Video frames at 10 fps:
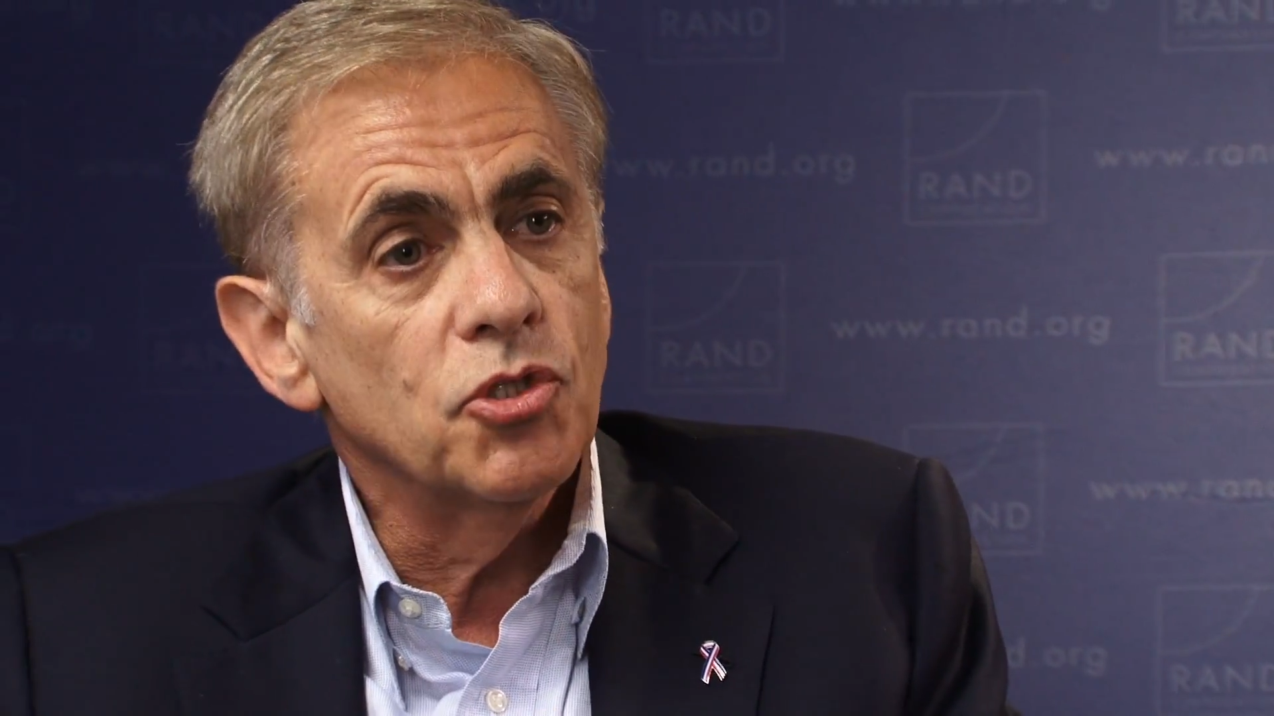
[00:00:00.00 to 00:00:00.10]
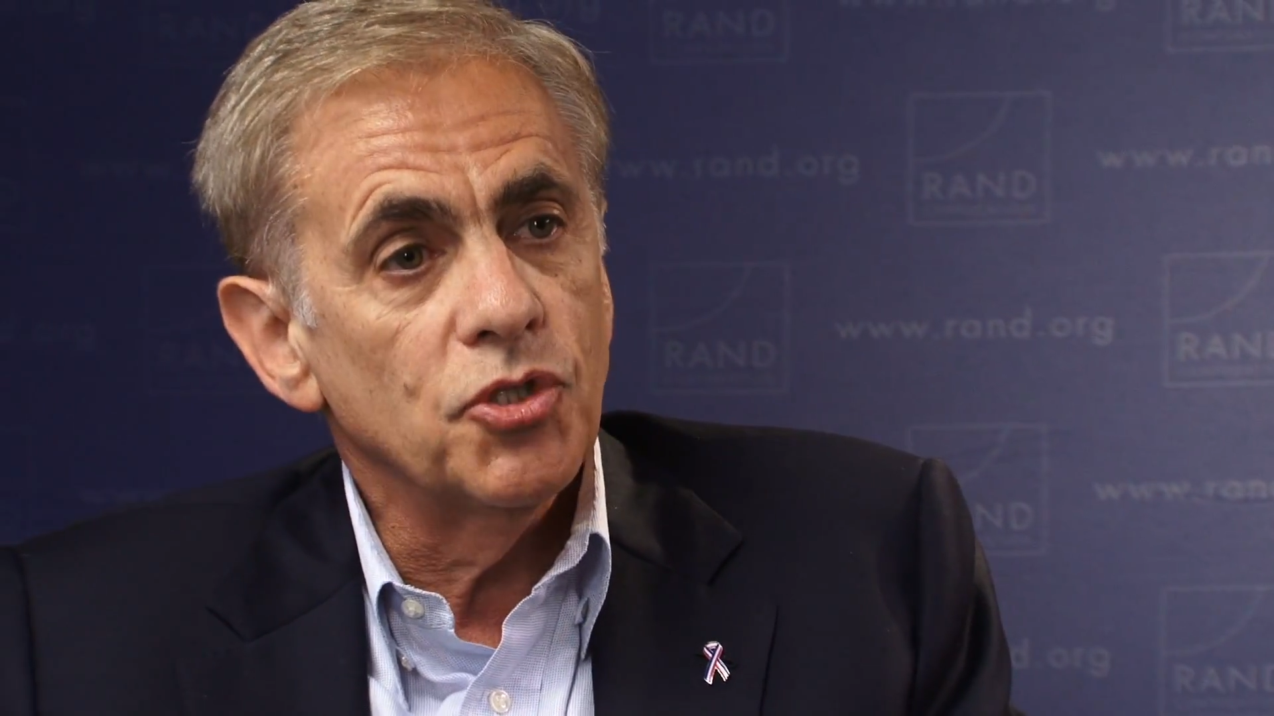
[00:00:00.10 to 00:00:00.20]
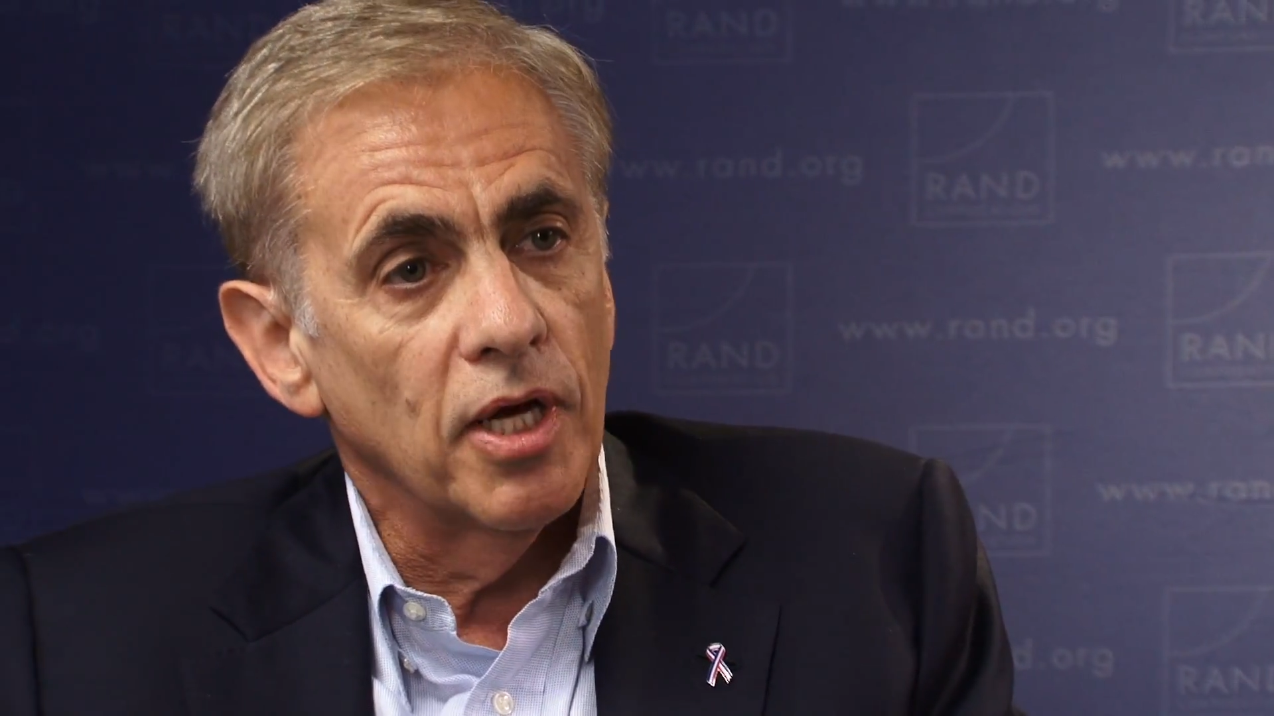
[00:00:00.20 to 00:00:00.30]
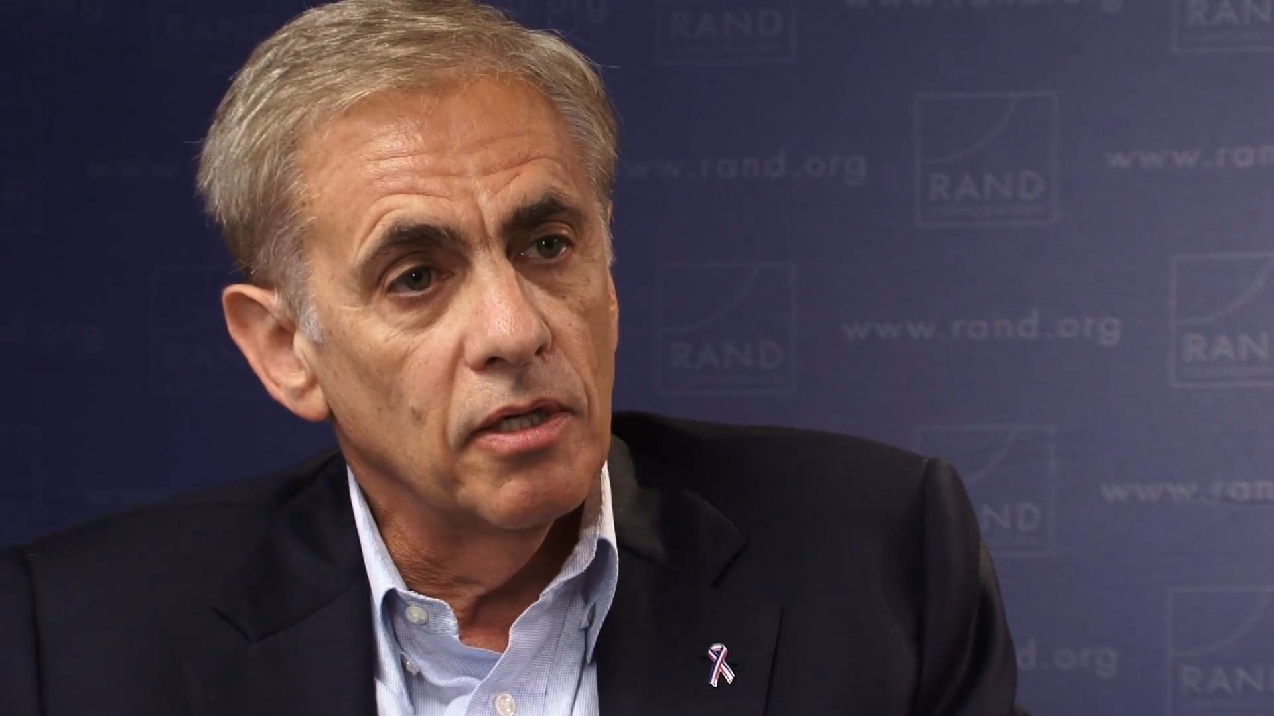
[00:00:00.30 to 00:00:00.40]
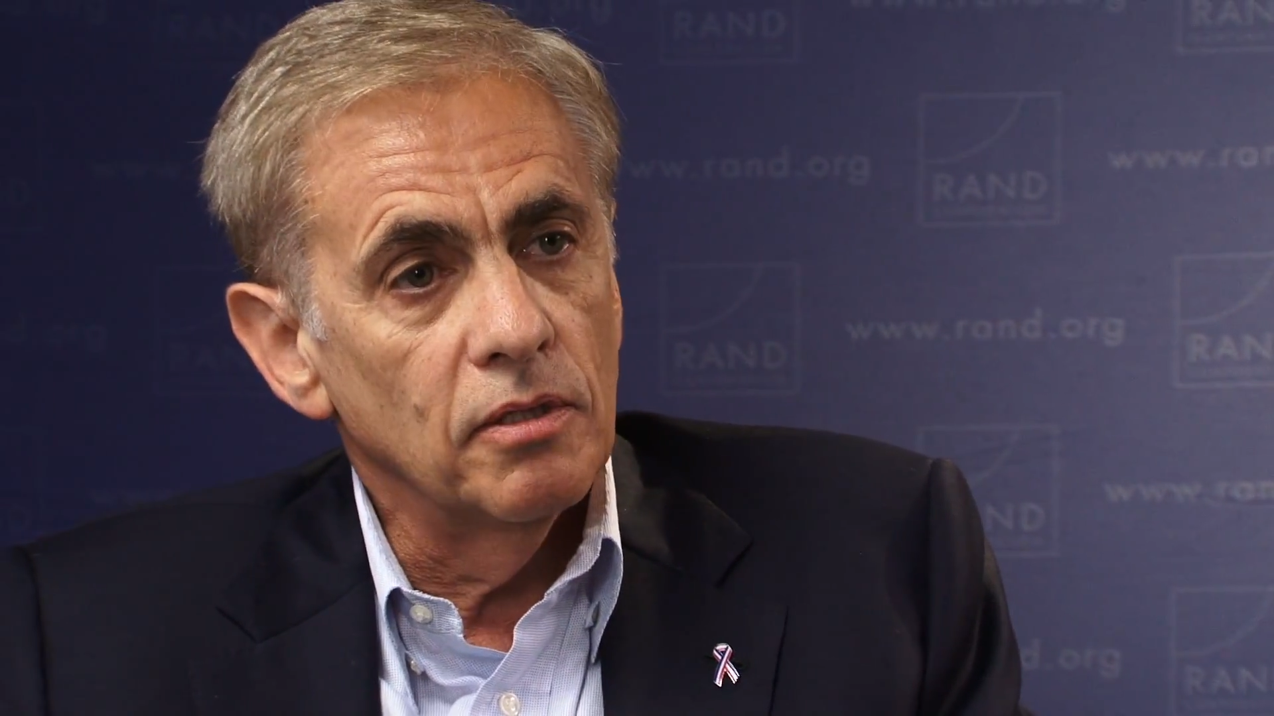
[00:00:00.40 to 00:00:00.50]

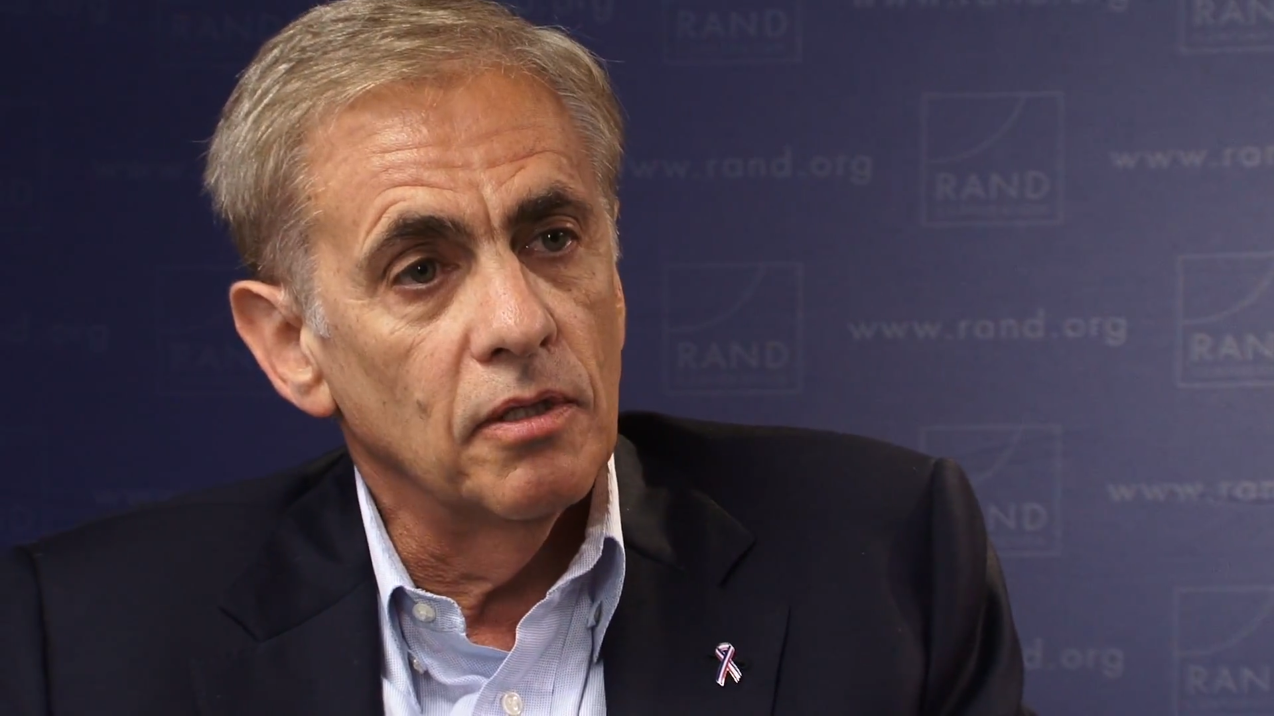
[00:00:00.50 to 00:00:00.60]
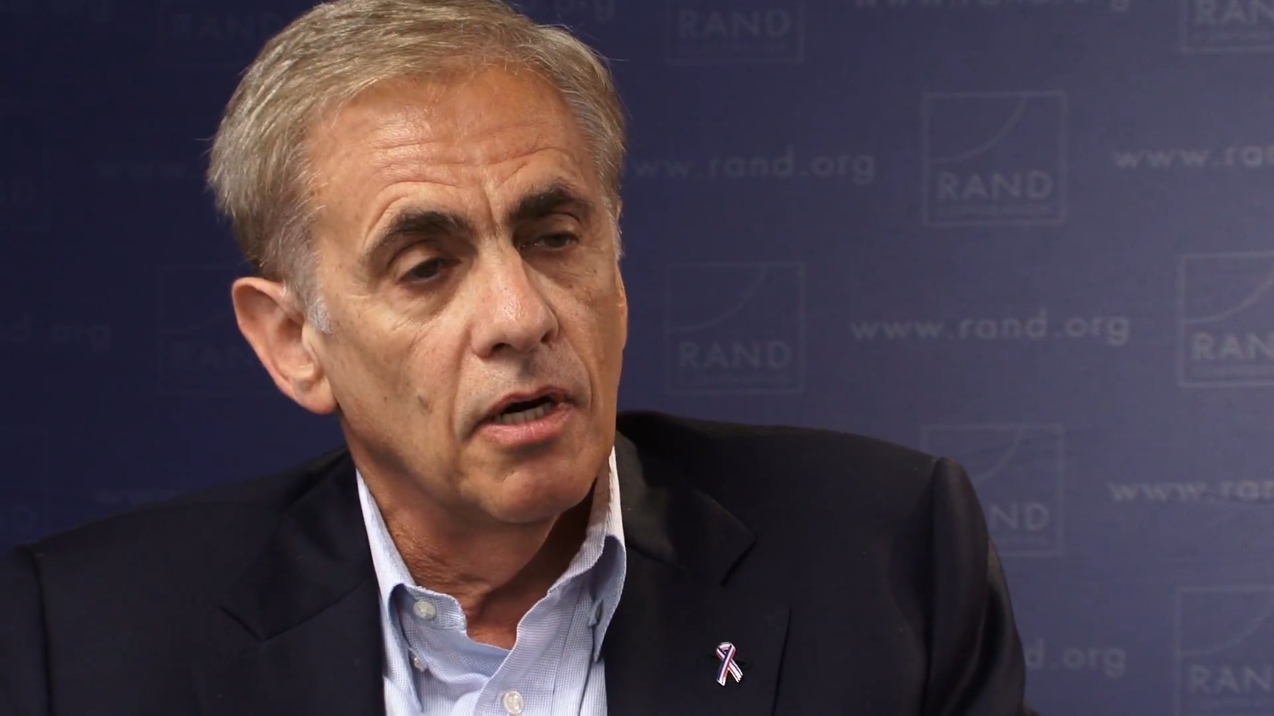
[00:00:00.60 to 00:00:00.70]
settle